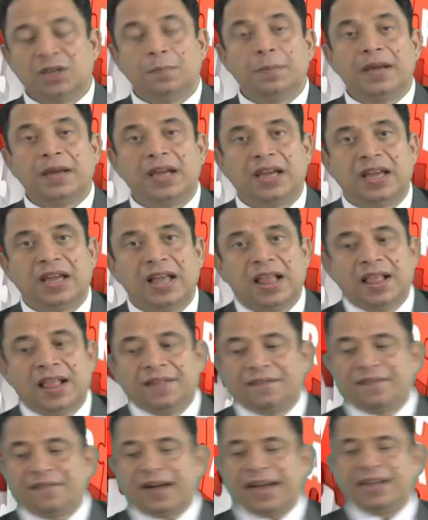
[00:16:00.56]
B,
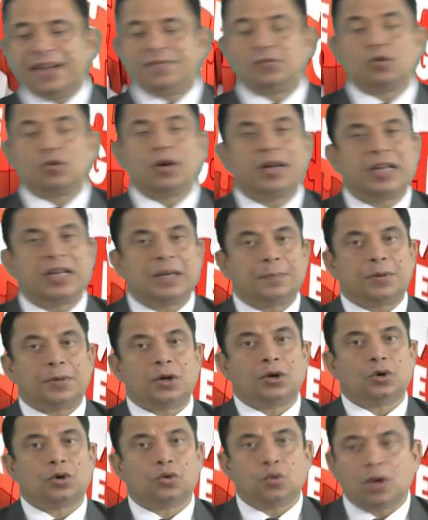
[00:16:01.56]
520
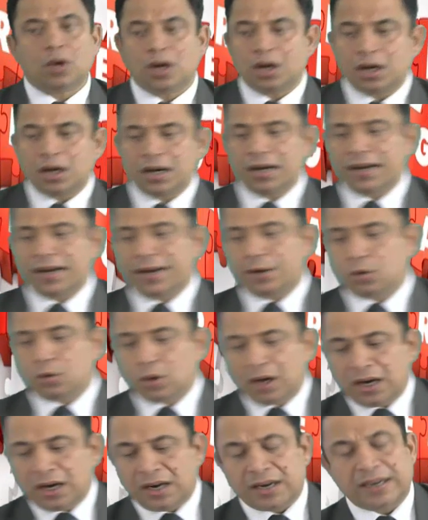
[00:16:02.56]
upon 200 into
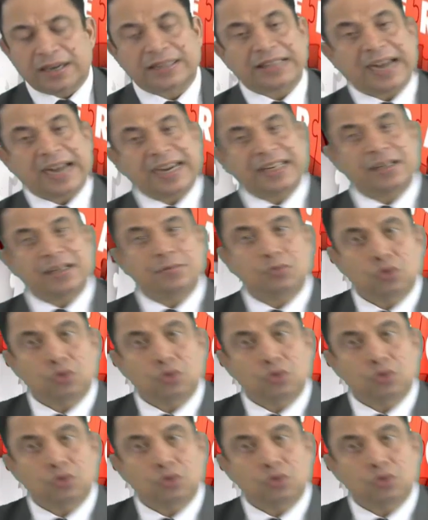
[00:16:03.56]
100, that comes to